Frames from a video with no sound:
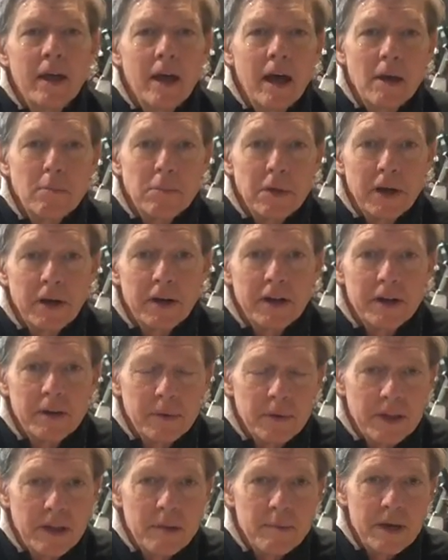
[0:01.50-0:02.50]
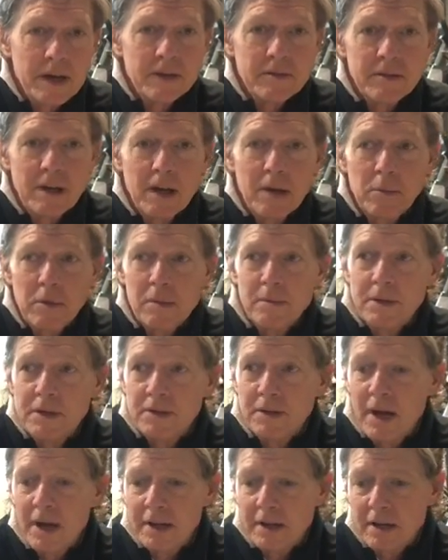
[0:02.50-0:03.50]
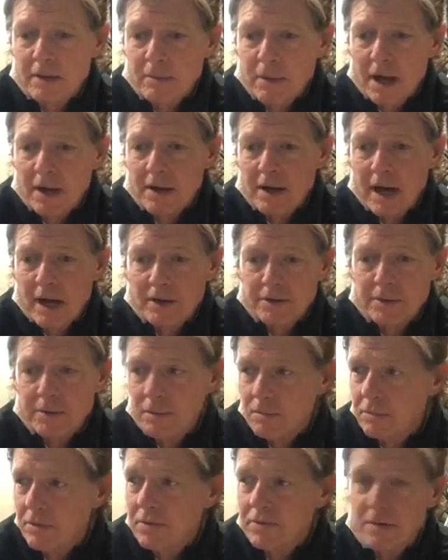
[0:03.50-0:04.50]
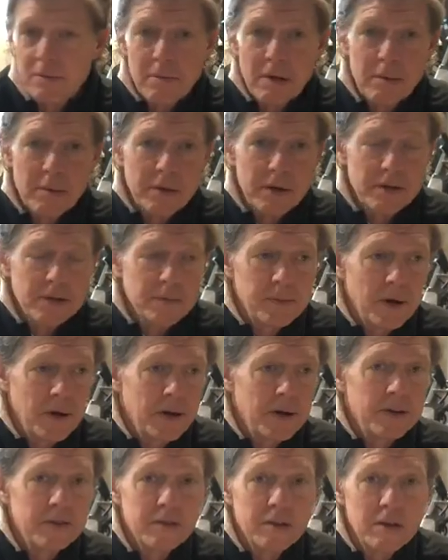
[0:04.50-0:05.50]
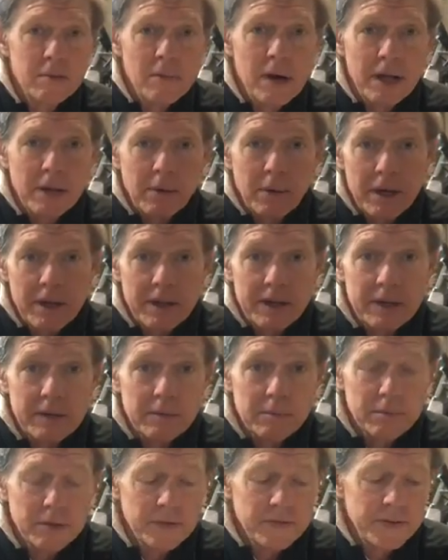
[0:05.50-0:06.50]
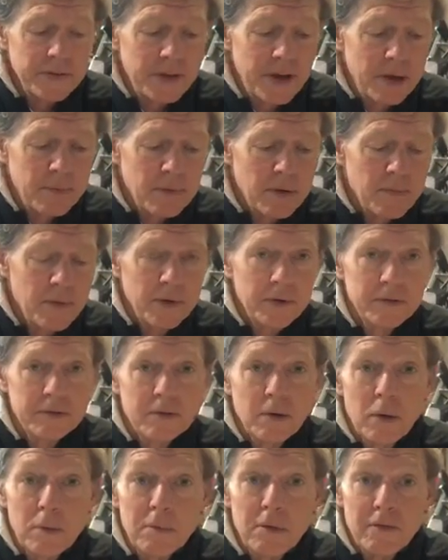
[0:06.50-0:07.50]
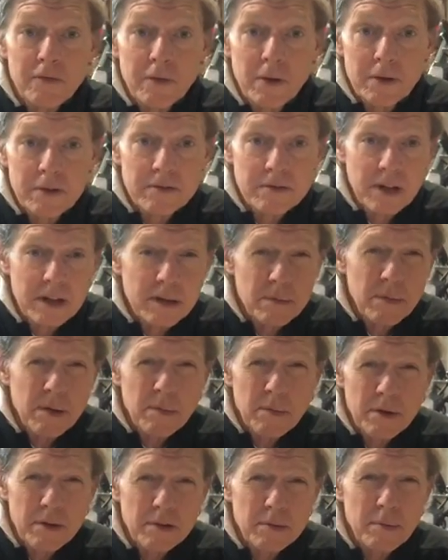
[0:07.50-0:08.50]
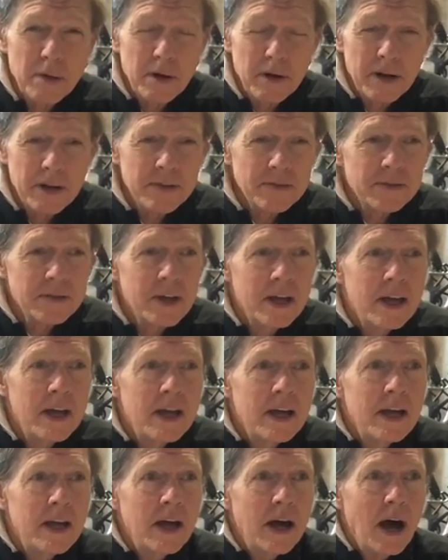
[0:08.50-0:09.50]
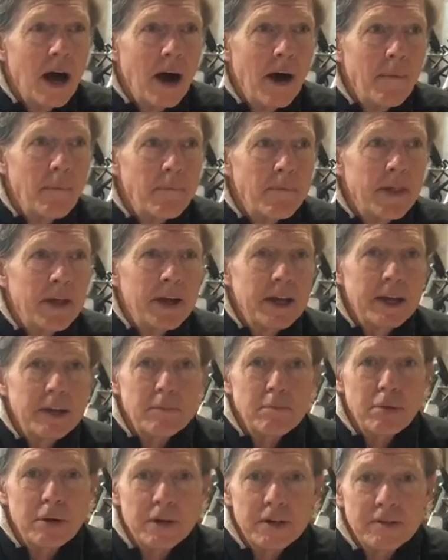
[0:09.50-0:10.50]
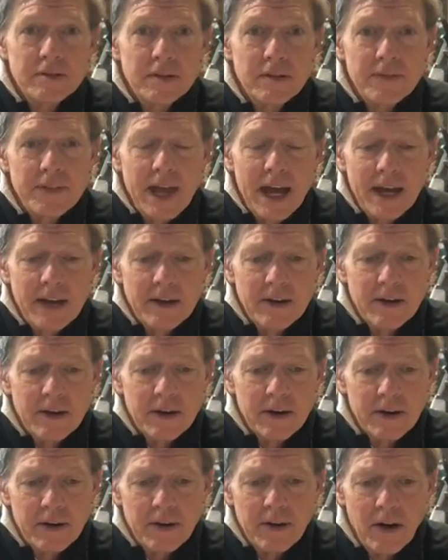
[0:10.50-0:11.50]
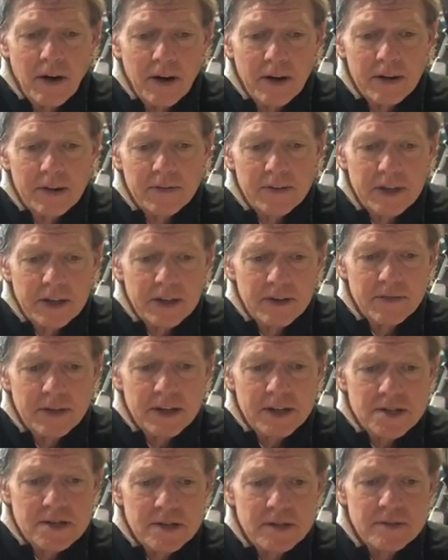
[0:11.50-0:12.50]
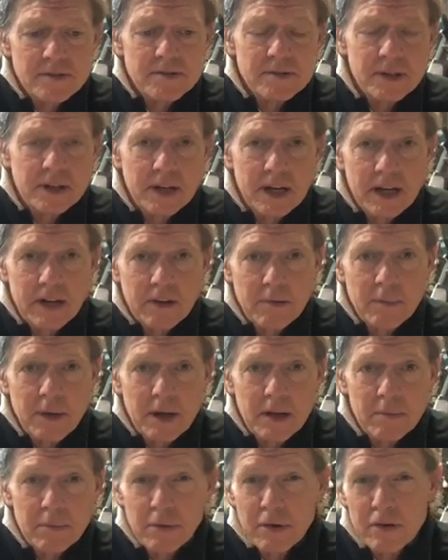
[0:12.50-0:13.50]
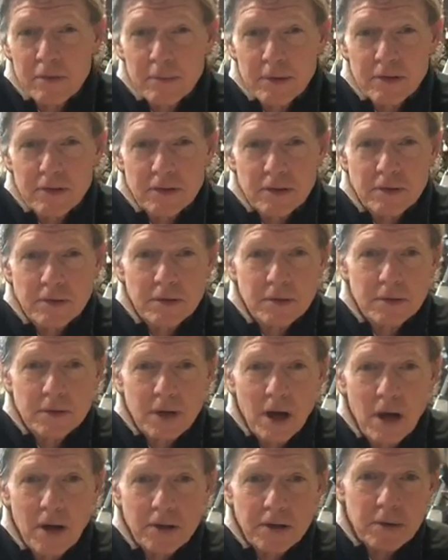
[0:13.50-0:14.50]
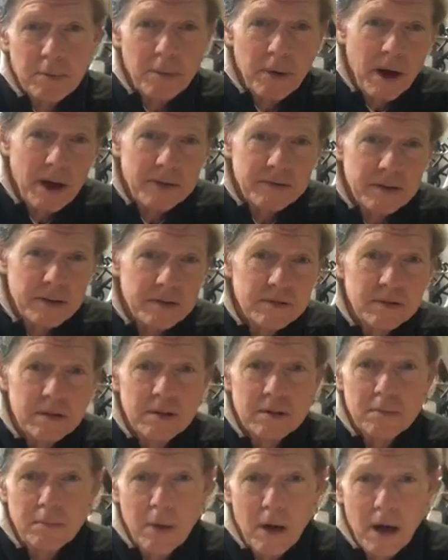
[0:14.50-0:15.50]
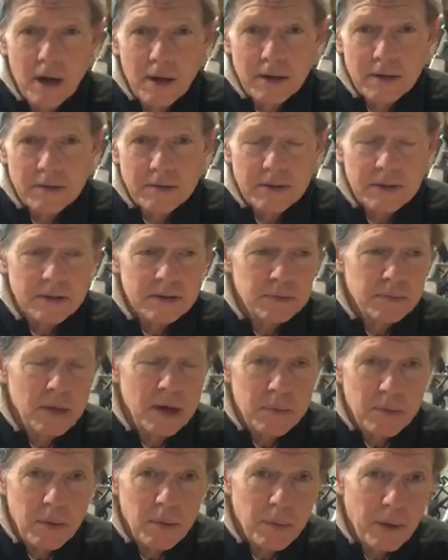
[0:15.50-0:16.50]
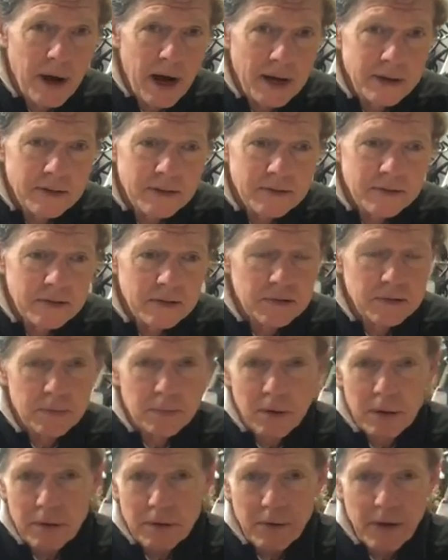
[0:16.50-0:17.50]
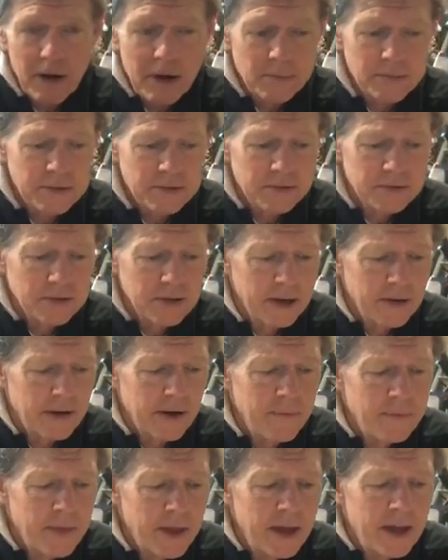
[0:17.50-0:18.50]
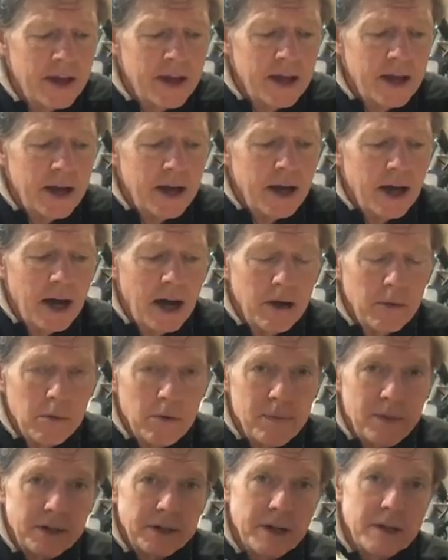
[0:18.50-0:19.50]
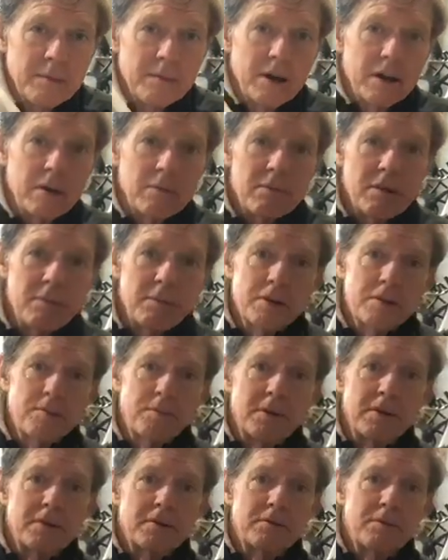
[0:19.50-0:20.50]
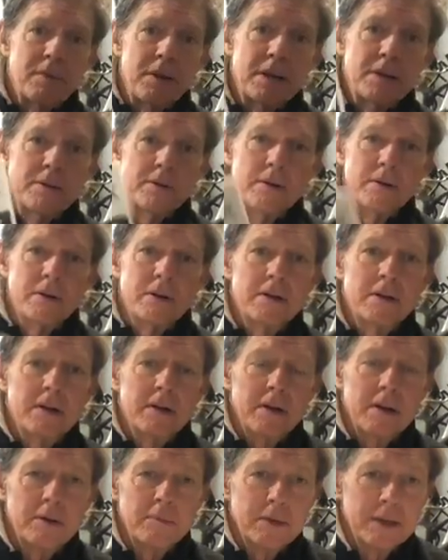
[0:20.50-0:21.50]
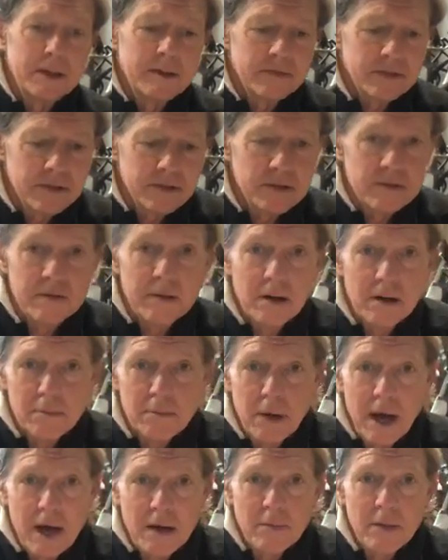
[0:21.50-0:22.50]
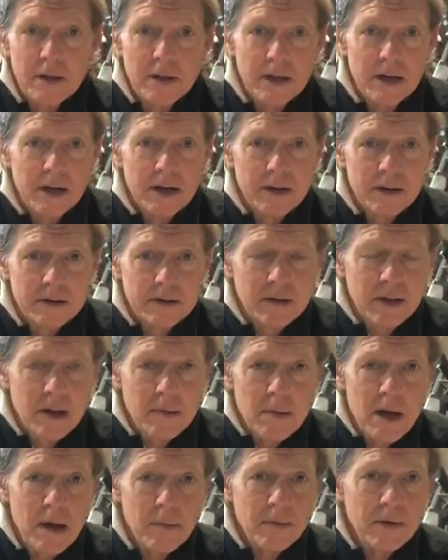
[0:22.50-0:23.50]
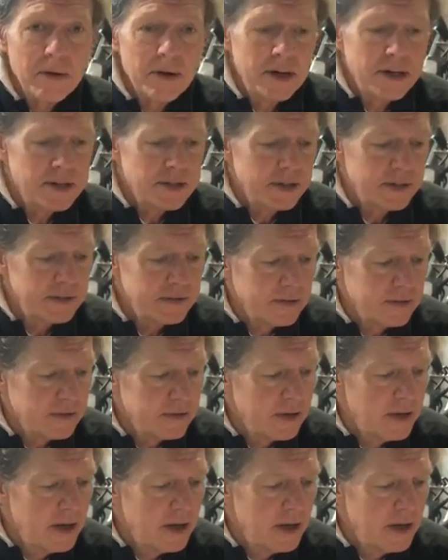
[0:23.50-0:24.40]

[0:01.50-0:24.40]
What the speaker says: Hi, Blair here with MXM. We've been talking about how to improve the member experience. And oh, by the way, that'll improve your net promoter score, but focus on the member experience. The inputs of that are all of the innovations and incremental improvements you do to all your processes, policies, people practices, programs, etc. We've been talking about our member experience manual because this is our Bible in our club operations.